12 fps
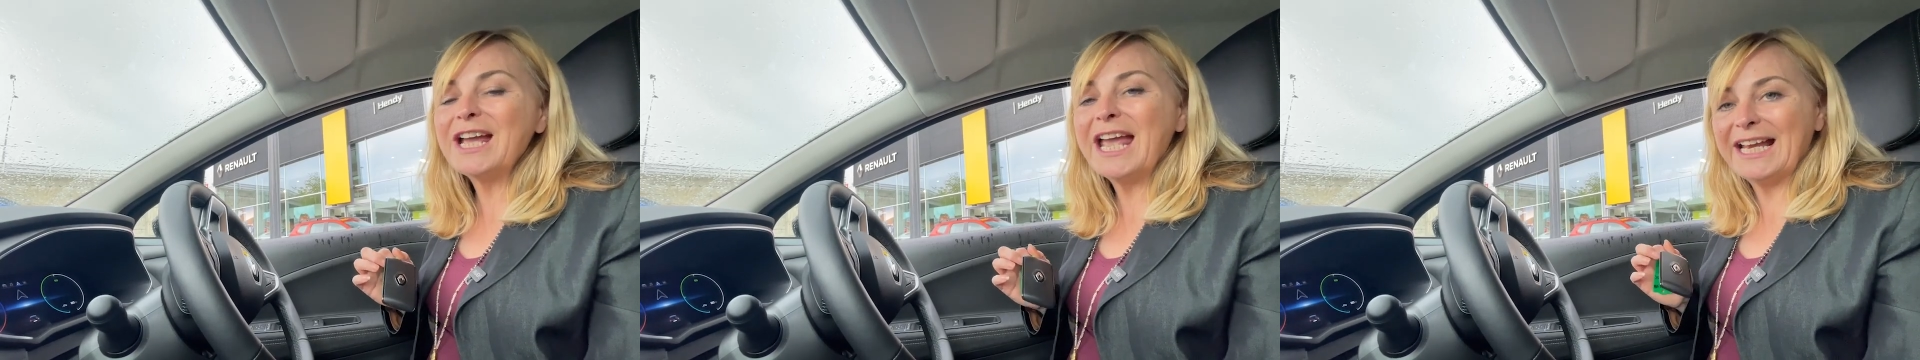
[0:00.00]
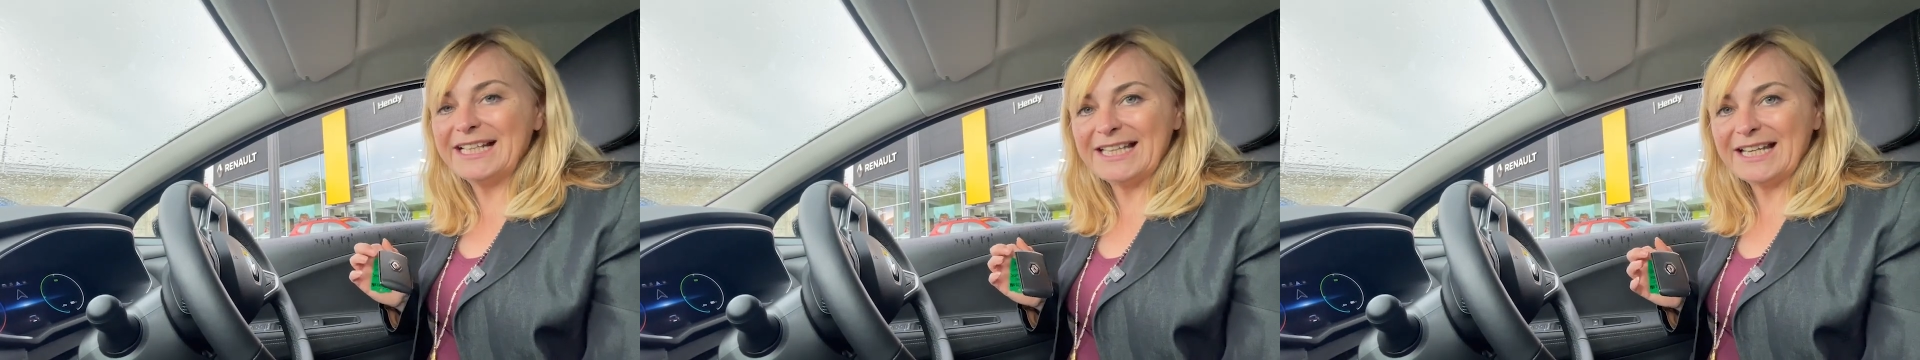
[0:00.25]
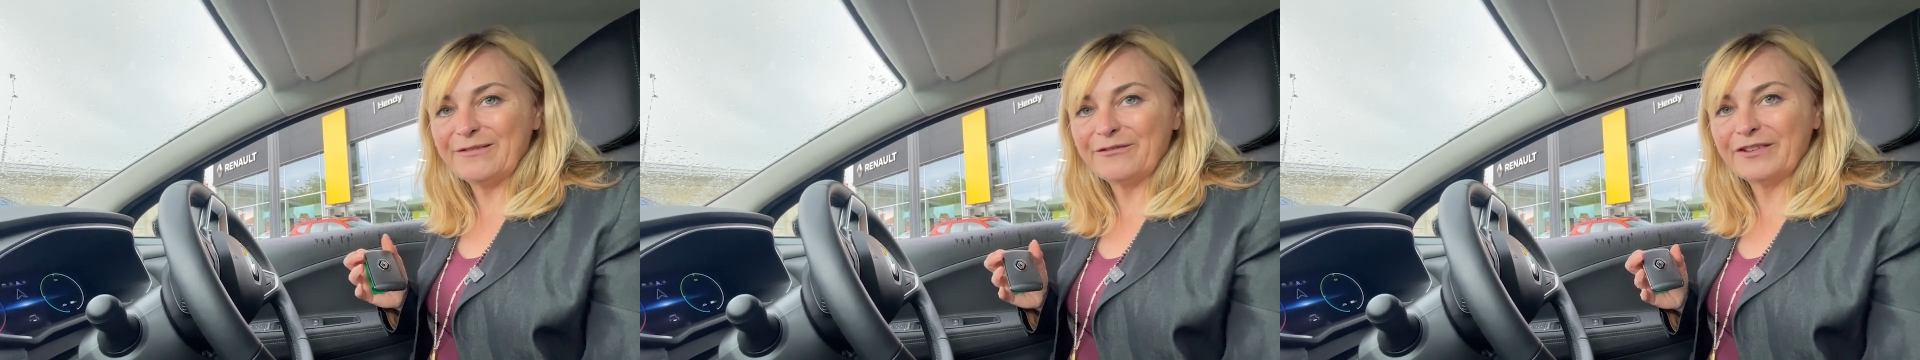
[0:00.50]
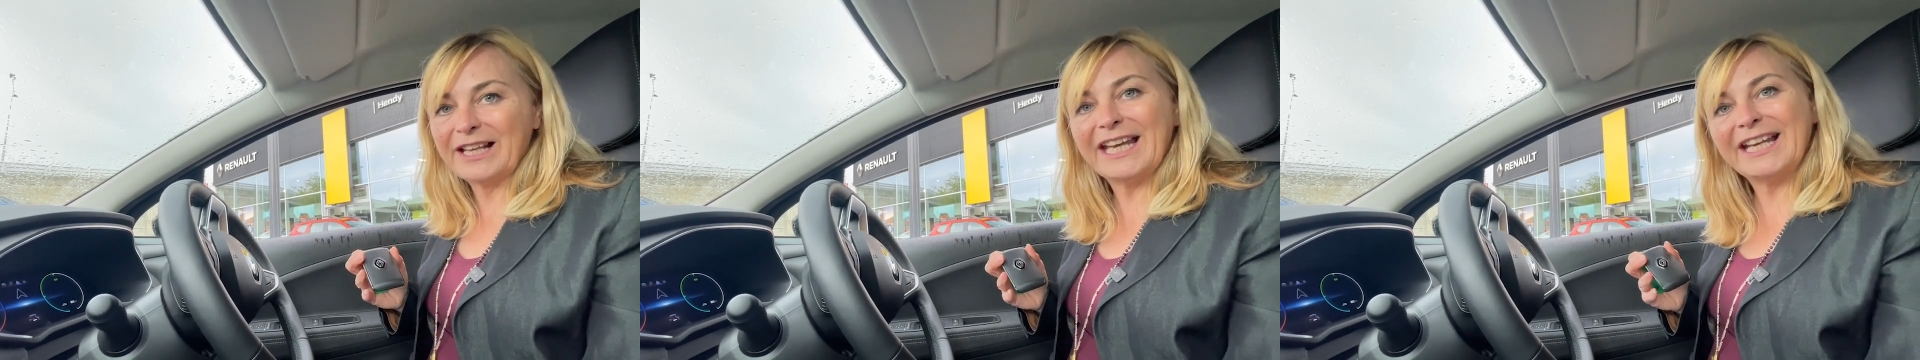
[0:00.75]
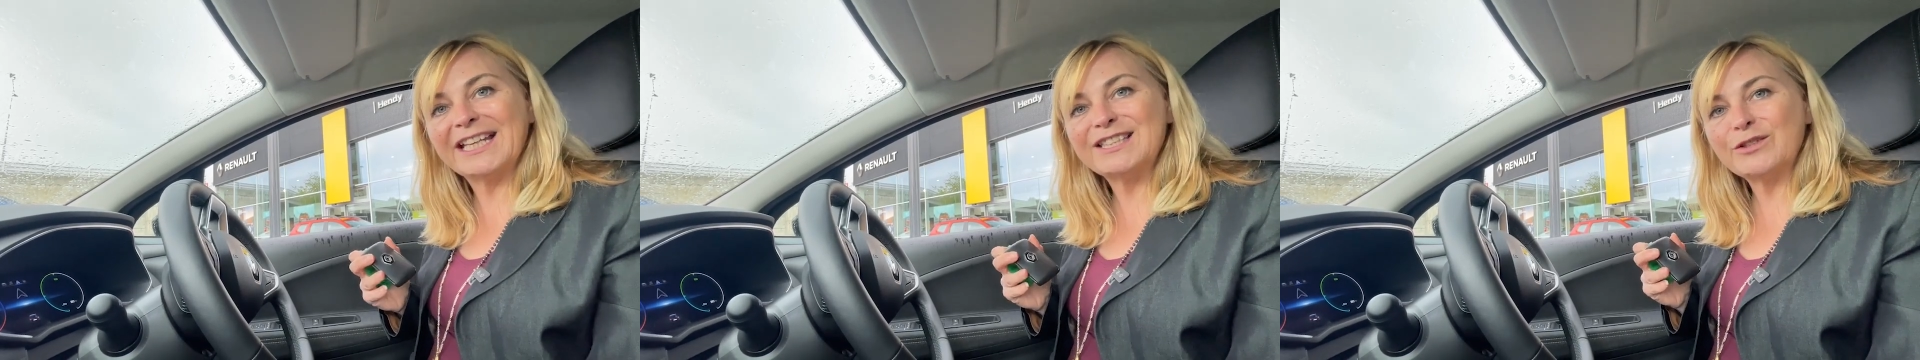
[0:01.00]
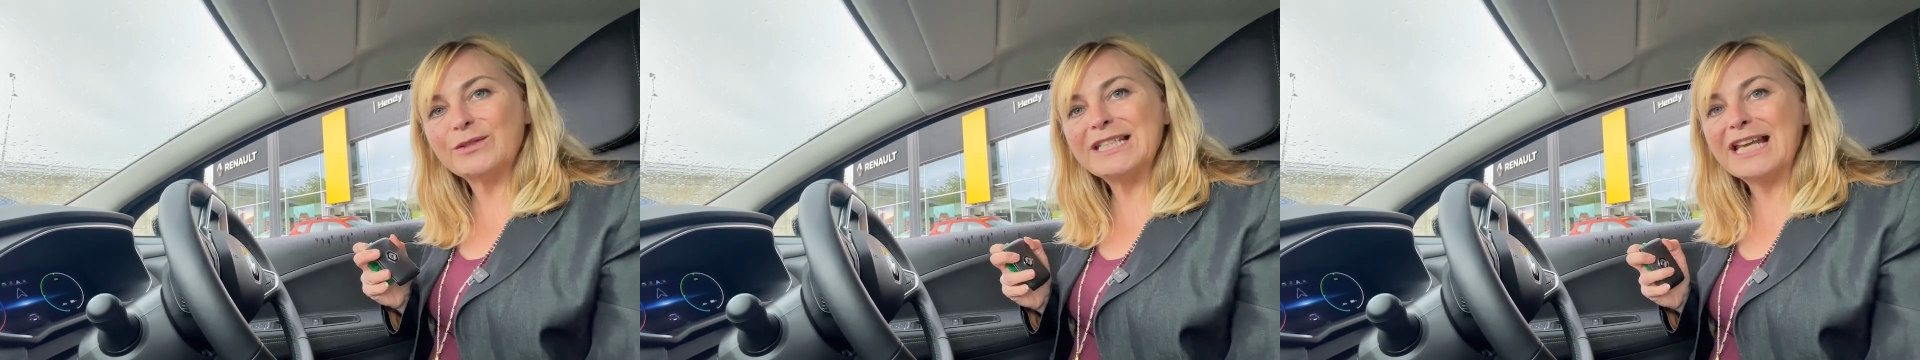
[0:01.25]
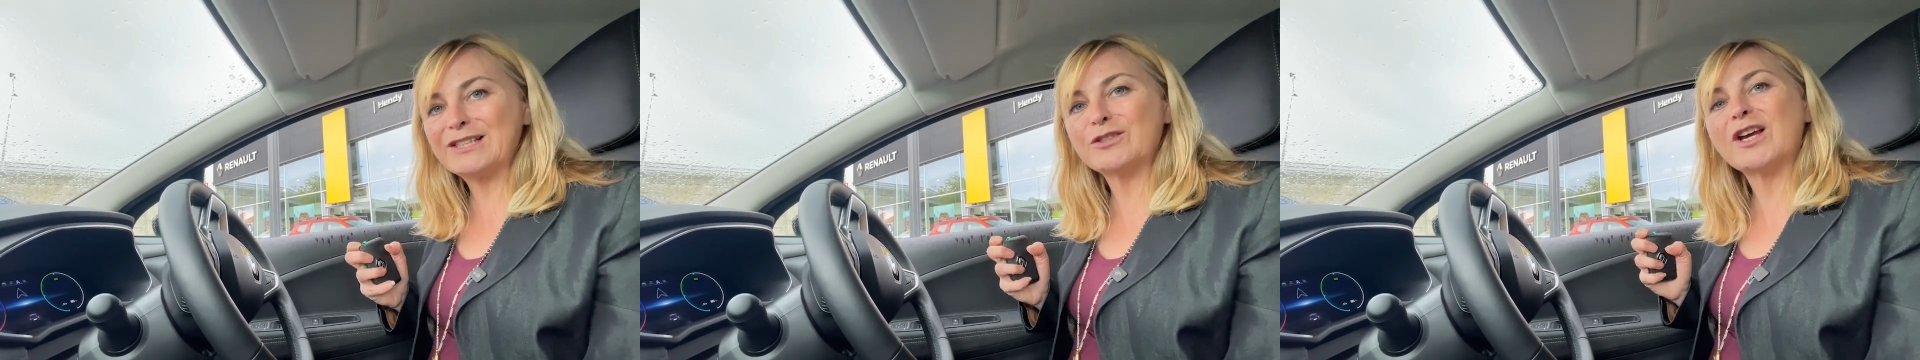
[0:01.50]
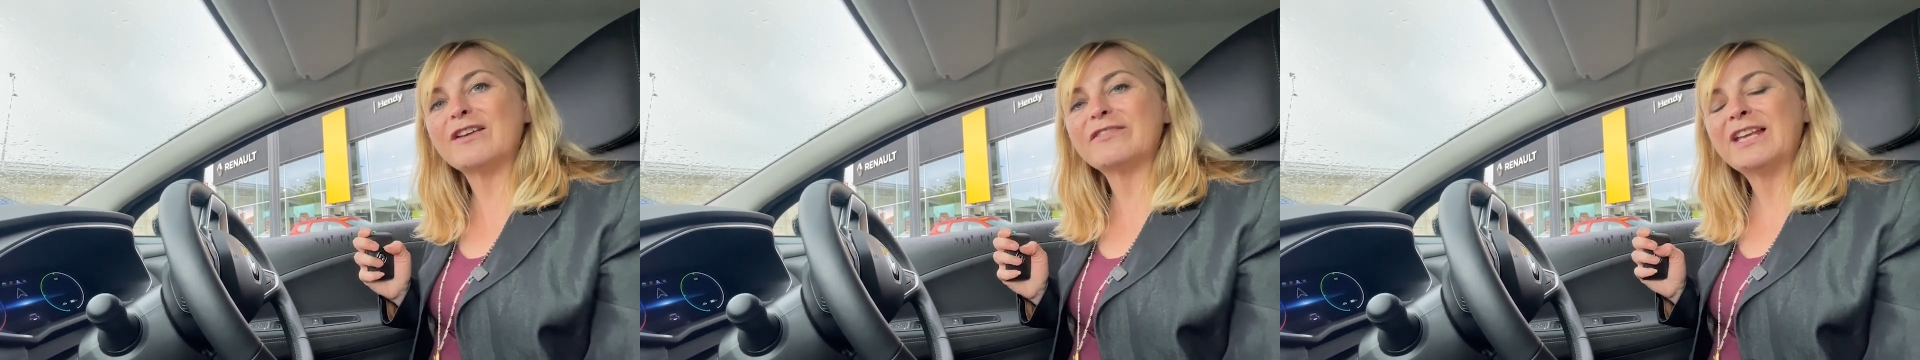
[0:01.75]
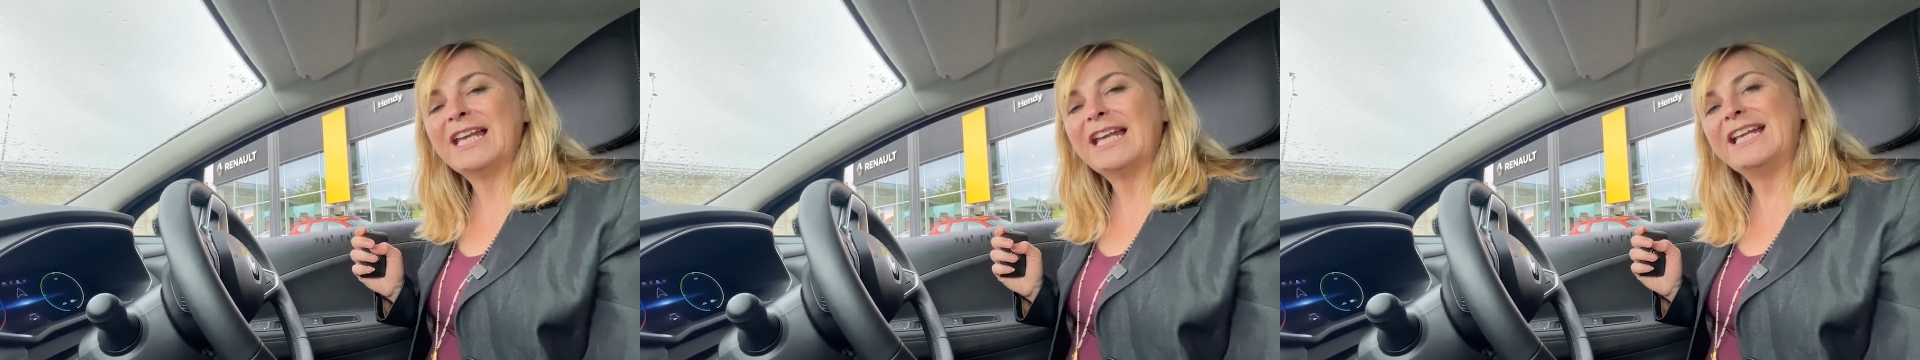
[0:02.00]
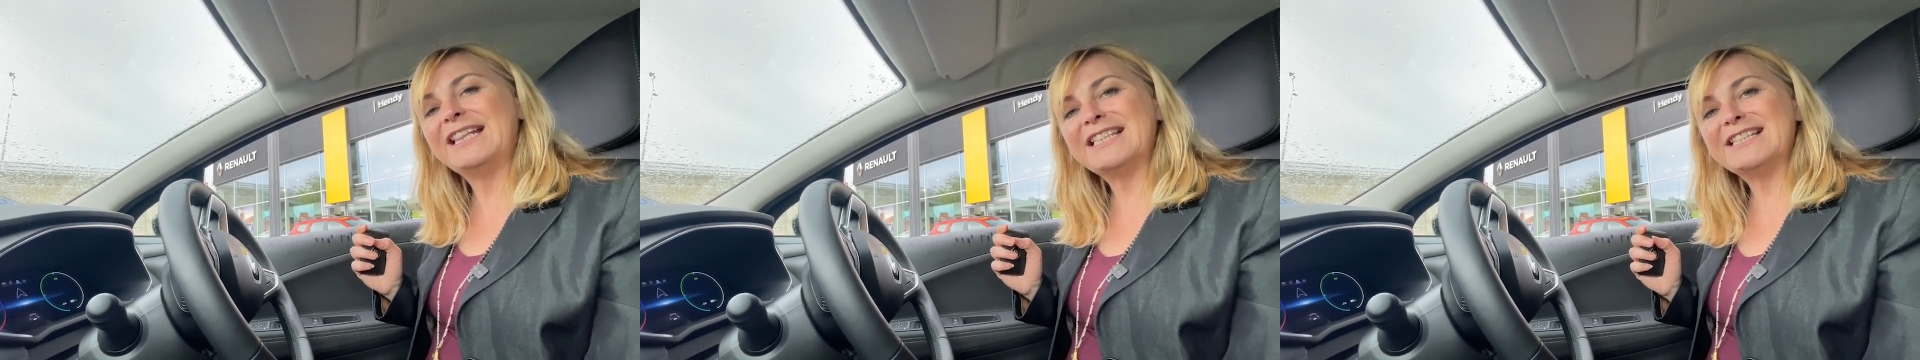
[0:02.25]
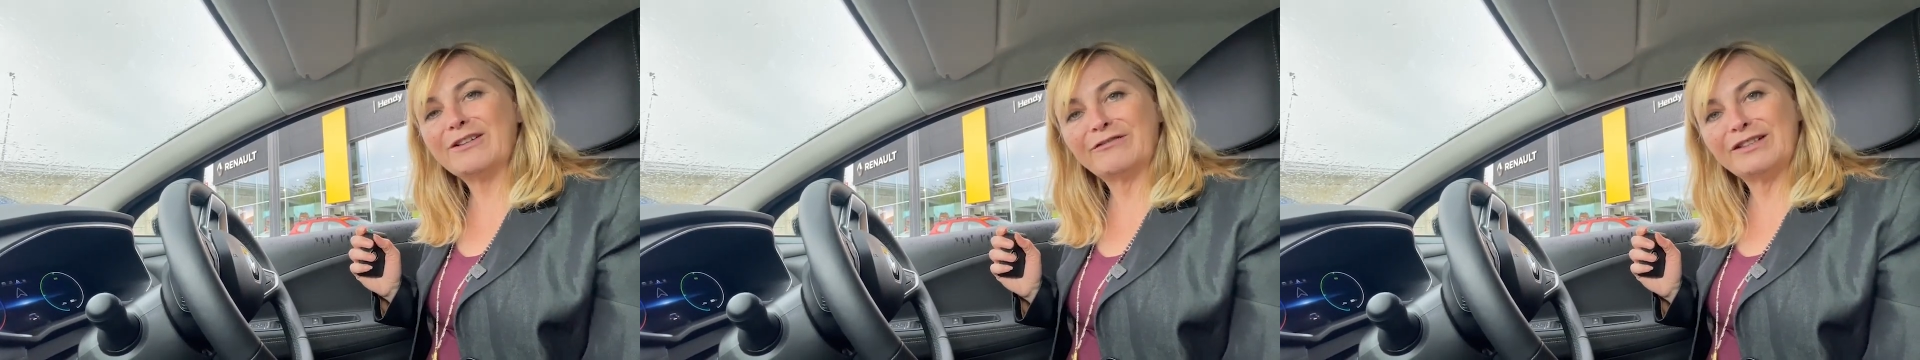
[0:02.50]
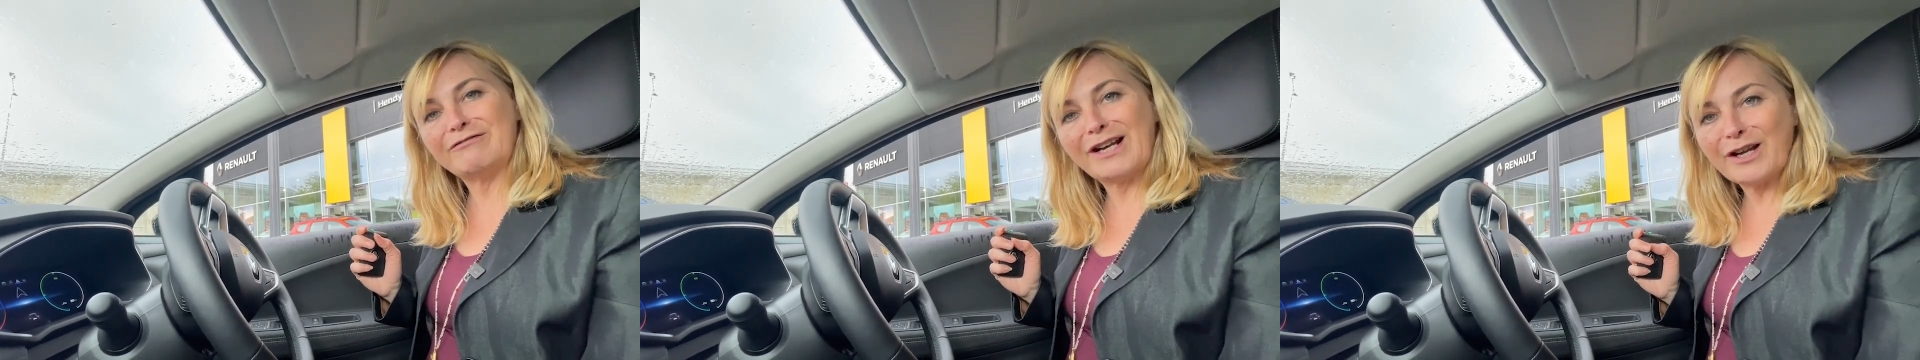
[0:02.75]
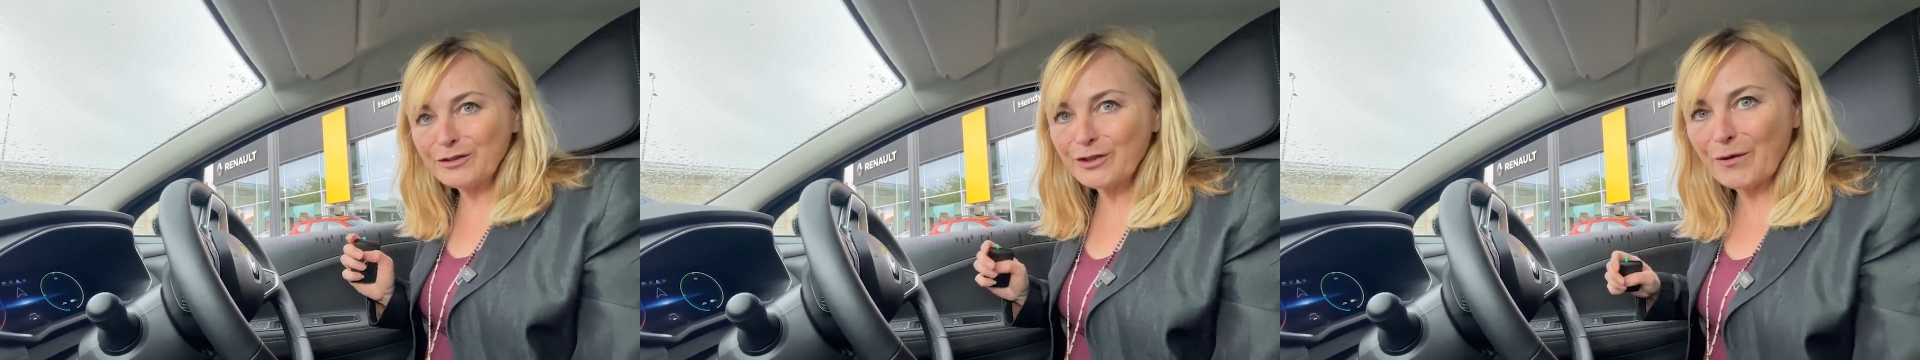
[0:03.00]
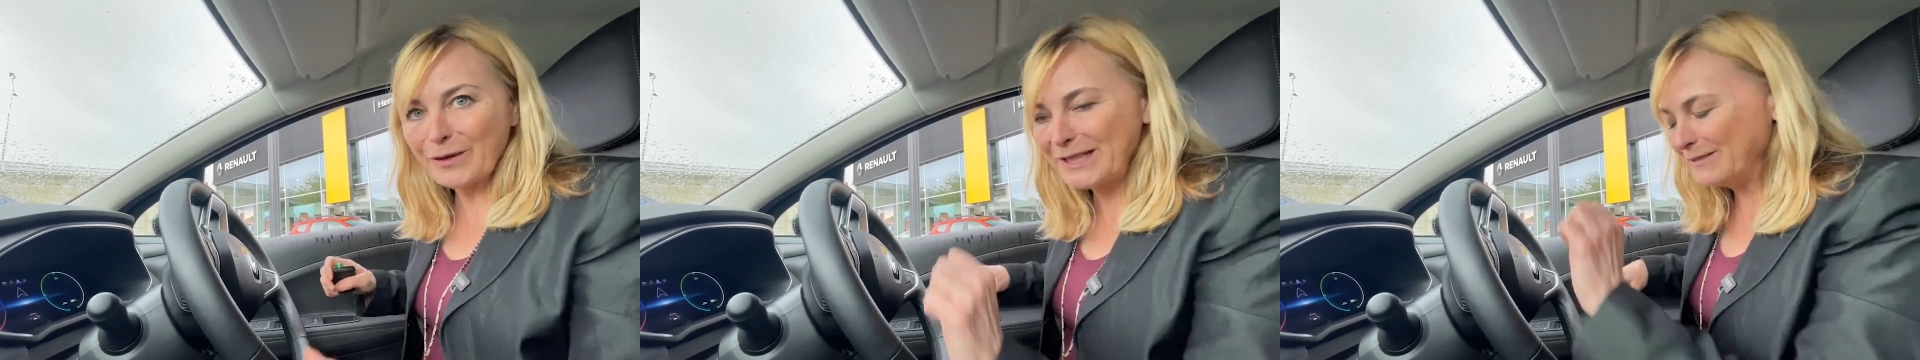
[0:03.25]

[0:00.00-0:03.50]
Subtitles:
Hendy for letting us do a test drive in this lovely Renault Zoe.